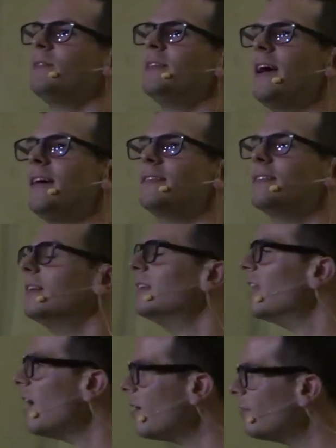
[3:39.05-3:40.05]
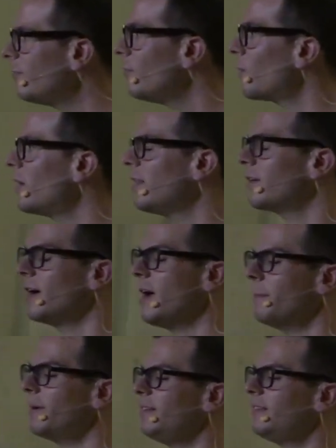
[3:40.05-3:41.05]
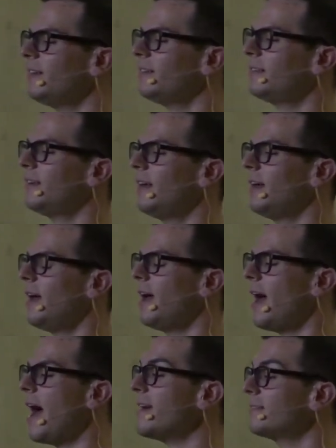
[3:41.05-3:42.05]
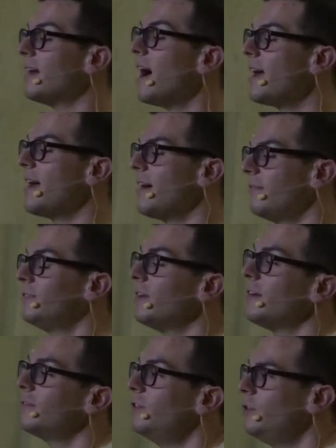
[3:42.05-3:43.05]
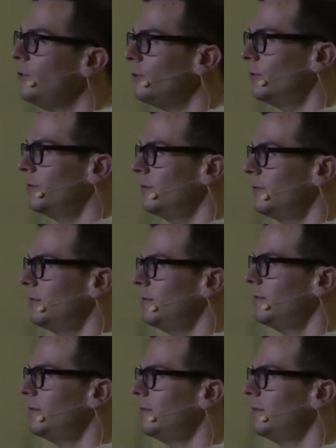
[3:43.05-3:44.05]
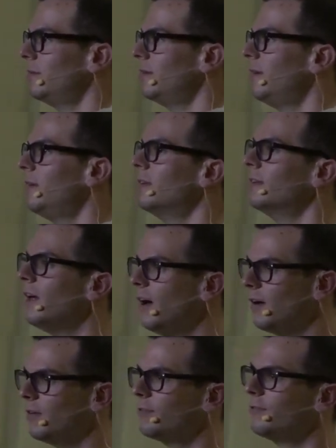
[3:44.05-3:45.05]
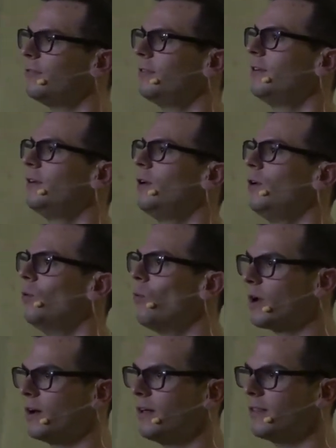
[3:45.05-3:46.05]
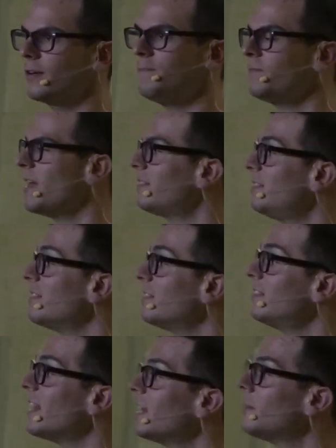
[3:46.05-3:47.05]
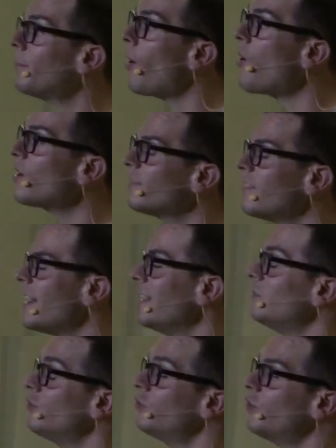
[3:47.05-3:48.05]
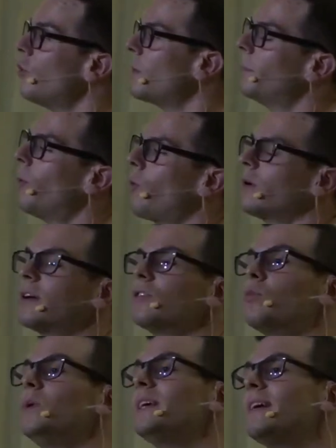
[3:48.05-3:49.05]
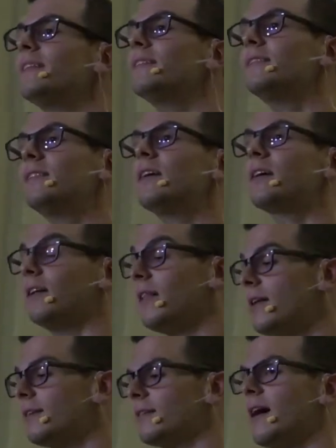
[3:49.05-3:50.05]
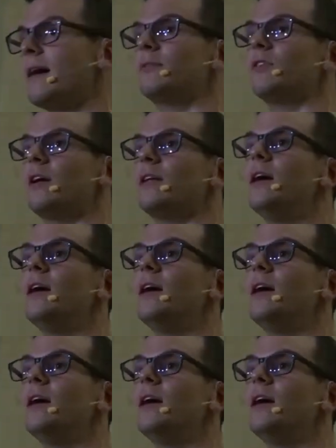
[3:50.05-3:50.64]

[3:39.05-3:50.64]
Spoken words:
Yes, love one another. But he says, as I have loved you, love one another. Now, see, the second part of that is so important because we get stuck a lot of times on